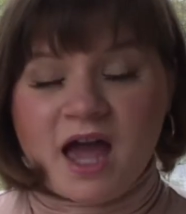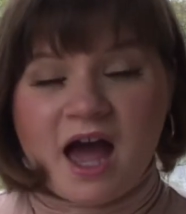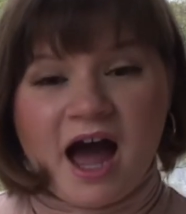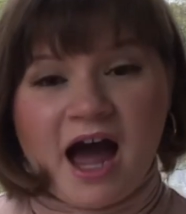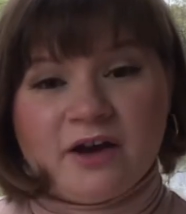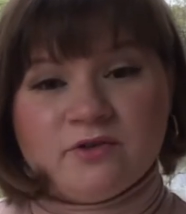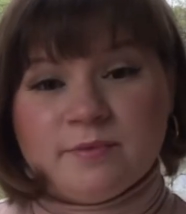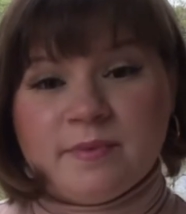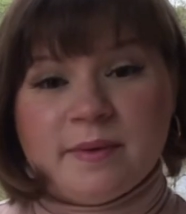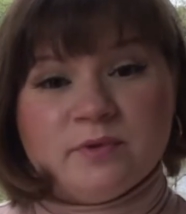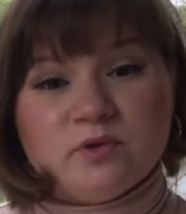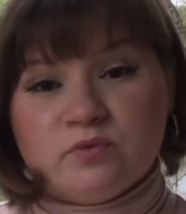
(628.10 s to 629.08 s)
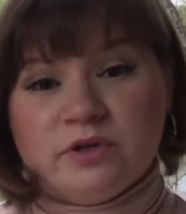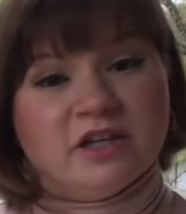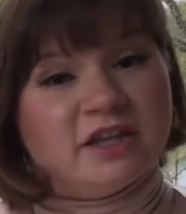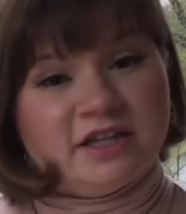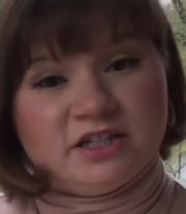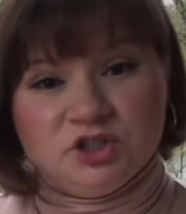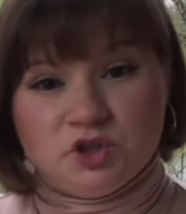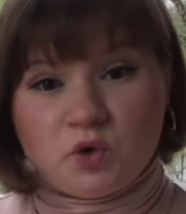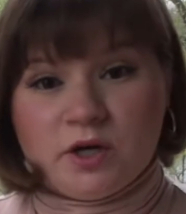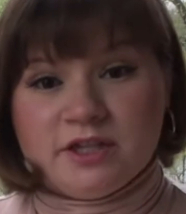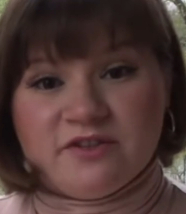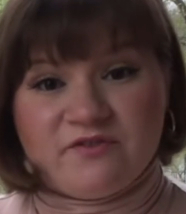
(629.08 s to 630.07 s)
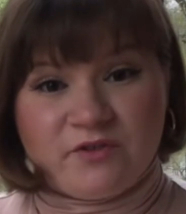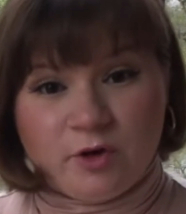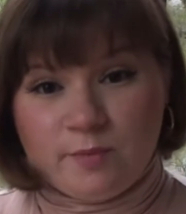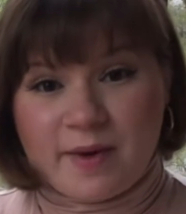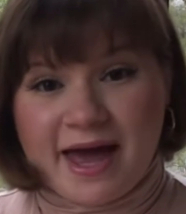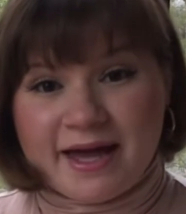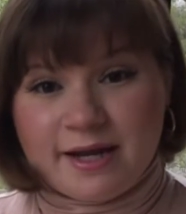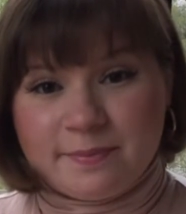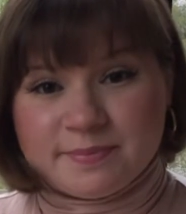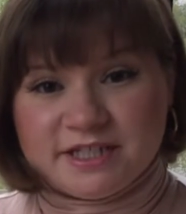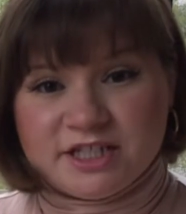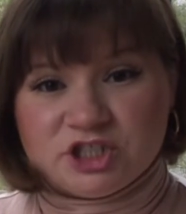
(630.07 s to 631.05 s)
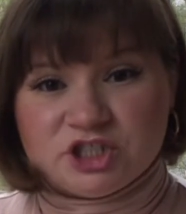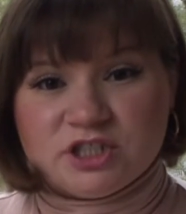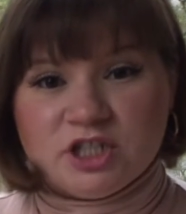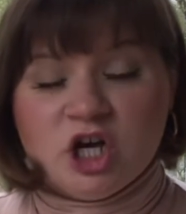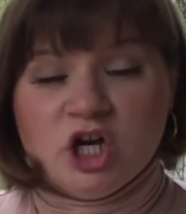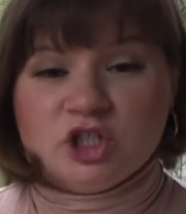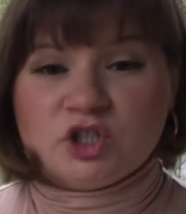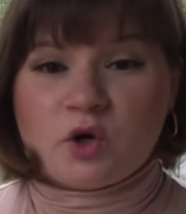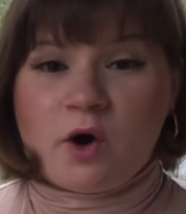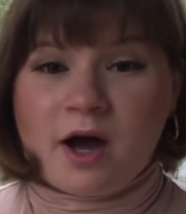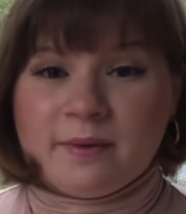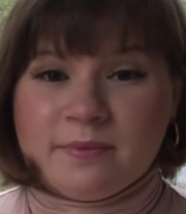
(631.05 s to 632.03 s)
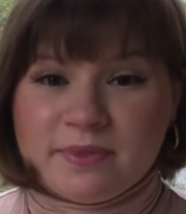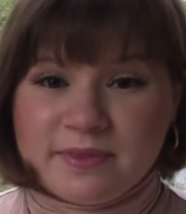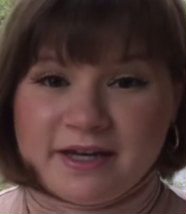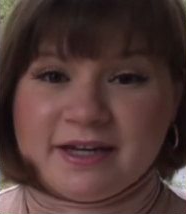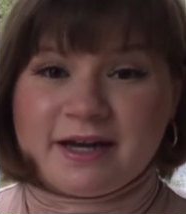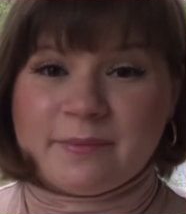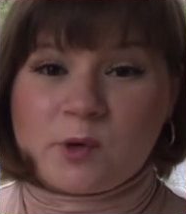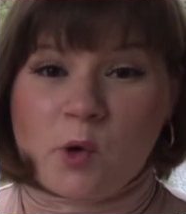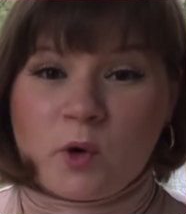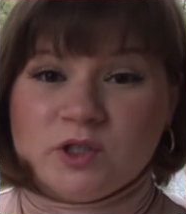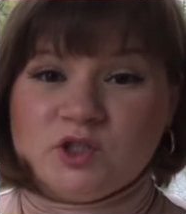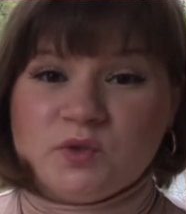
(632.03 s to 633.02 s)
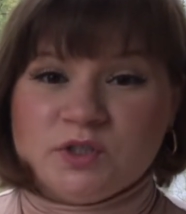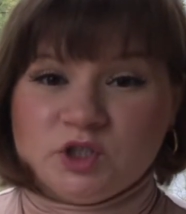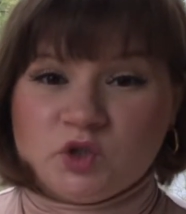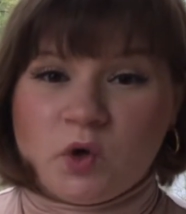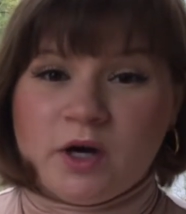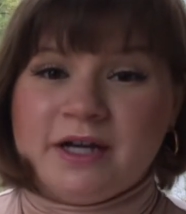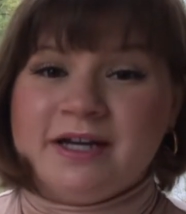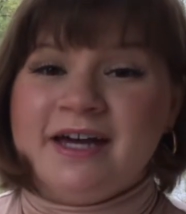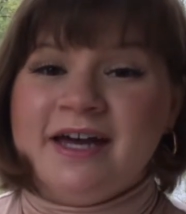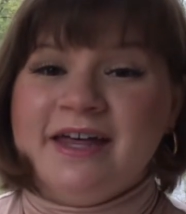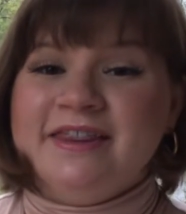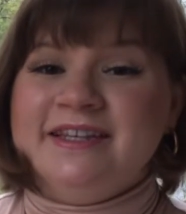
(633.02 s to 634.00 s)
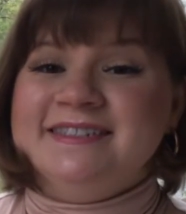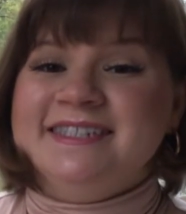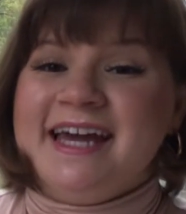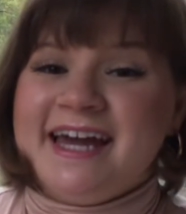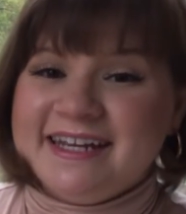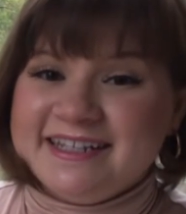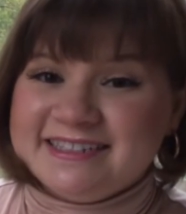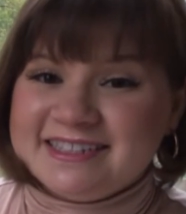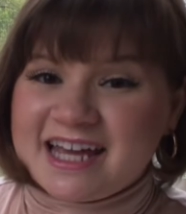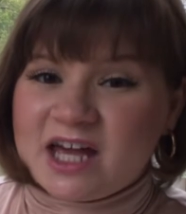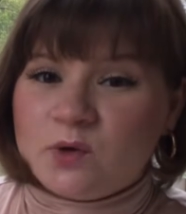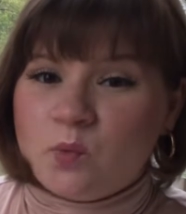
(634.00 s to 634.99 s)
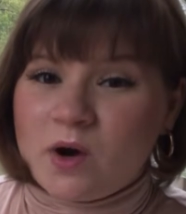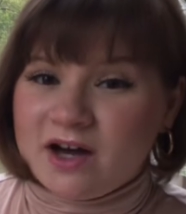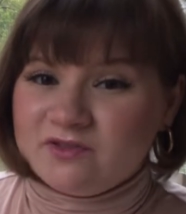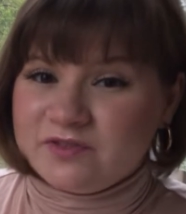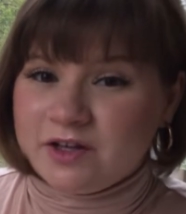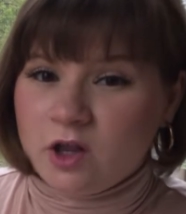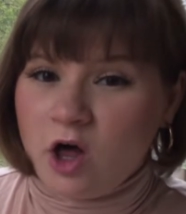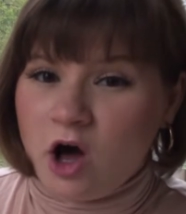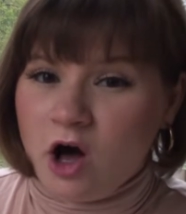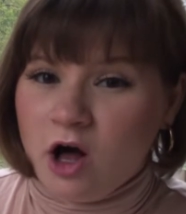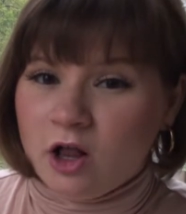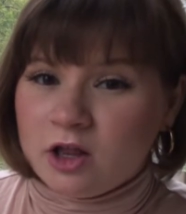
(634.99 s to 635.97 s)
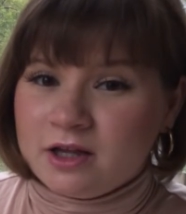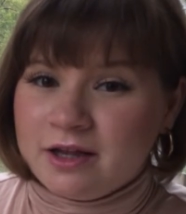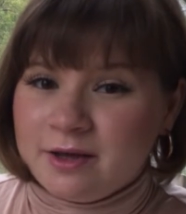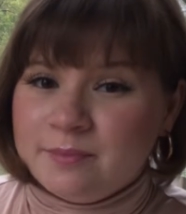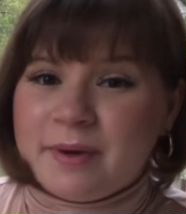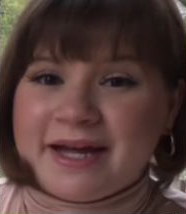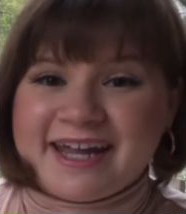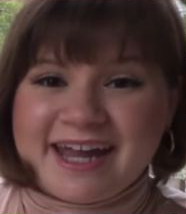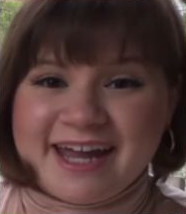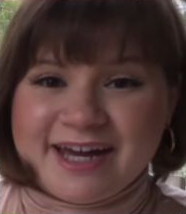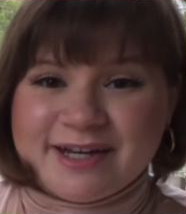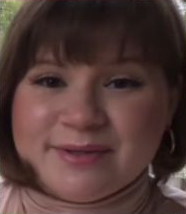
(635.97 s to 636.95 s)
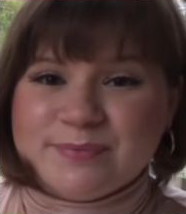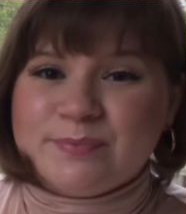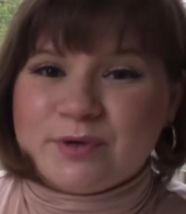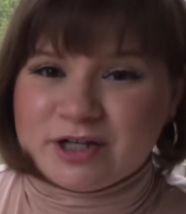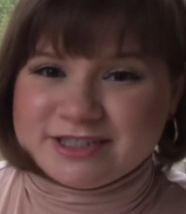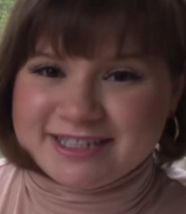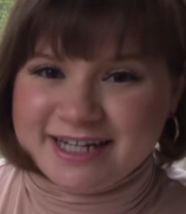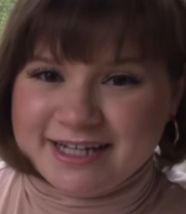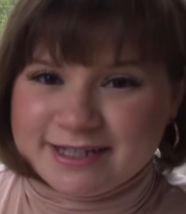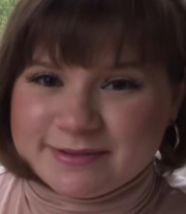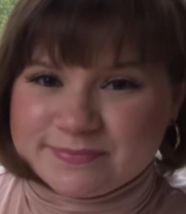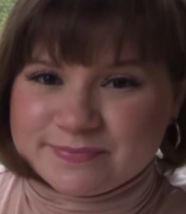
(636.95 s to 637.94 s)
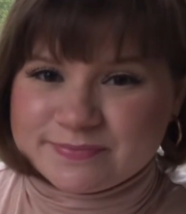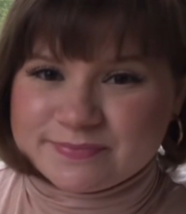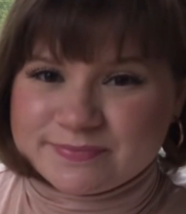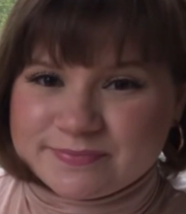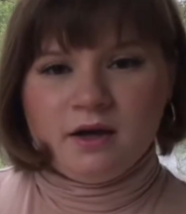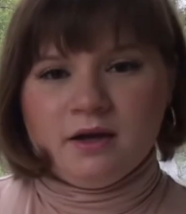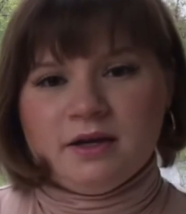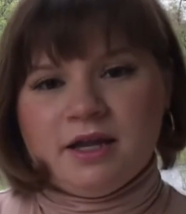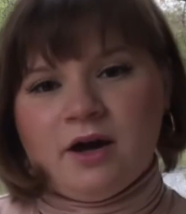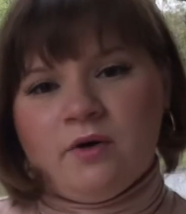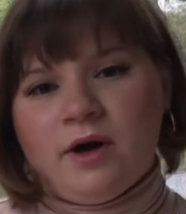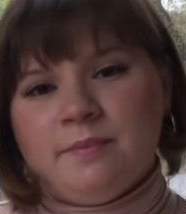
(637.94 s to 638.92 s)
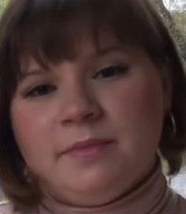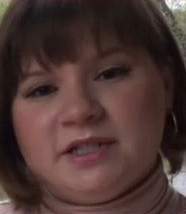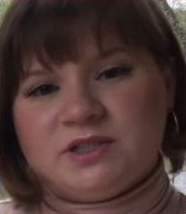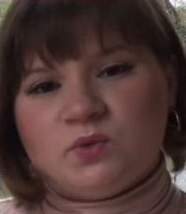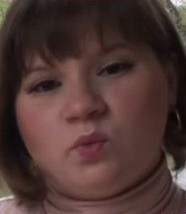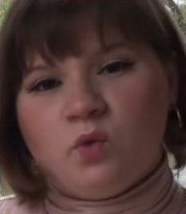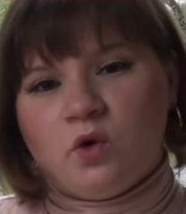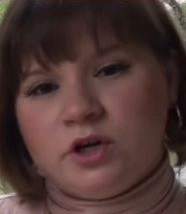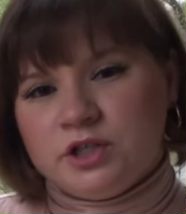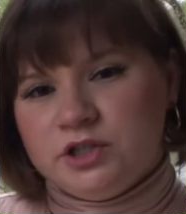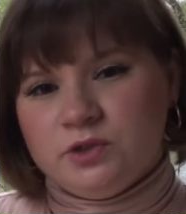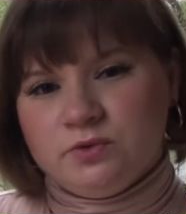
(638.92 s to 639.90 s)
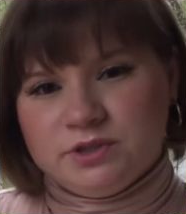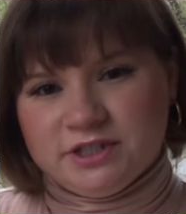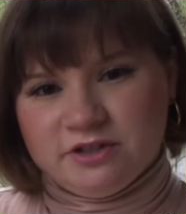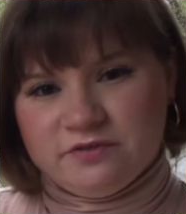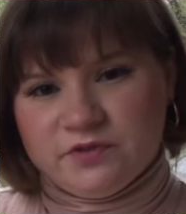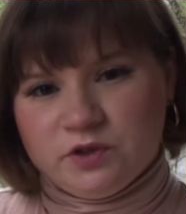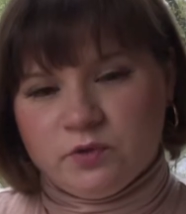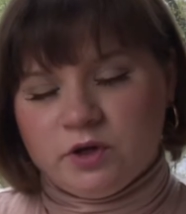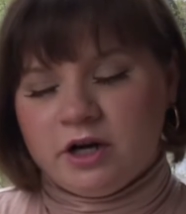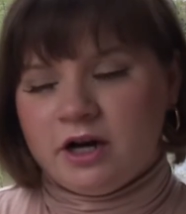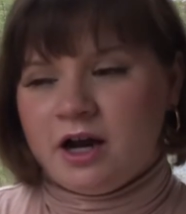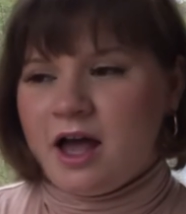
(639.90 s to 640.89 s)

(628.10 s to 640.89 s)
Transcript: I remember really enjoying the film adaptation, so I think I'm going to enjoy The Tenant at Wildfell Hall by Anne Bronte. Now, I must warn you, dear viewer,